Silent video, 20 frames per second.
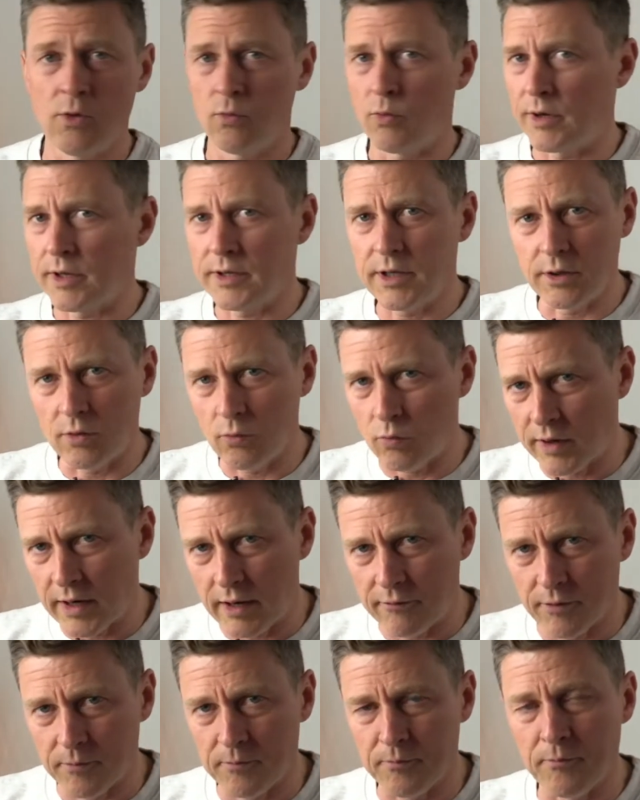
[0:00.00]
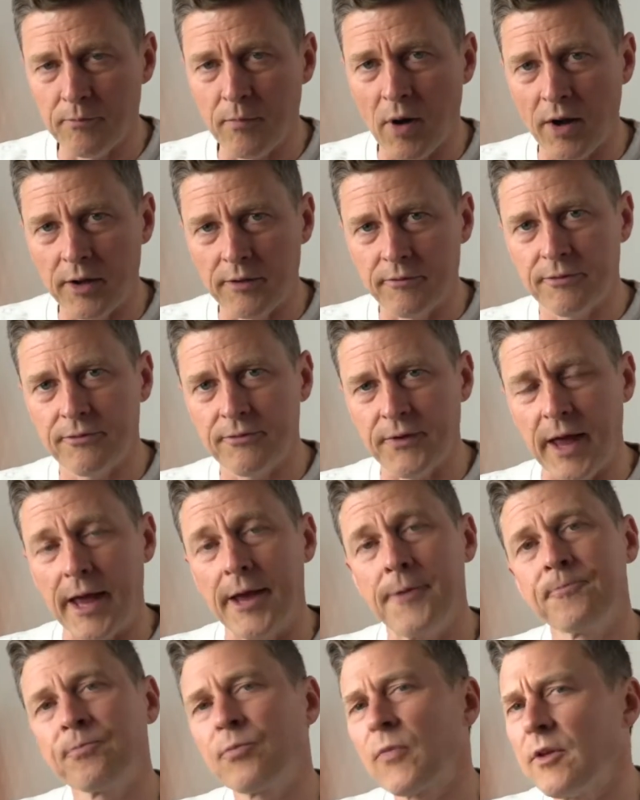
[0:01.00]
what, you know, whatever might
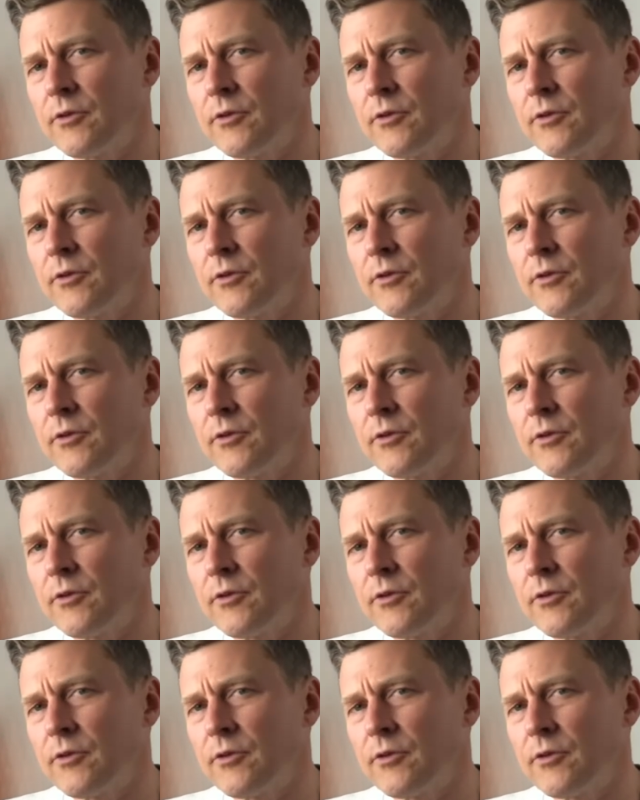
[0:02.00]
fit.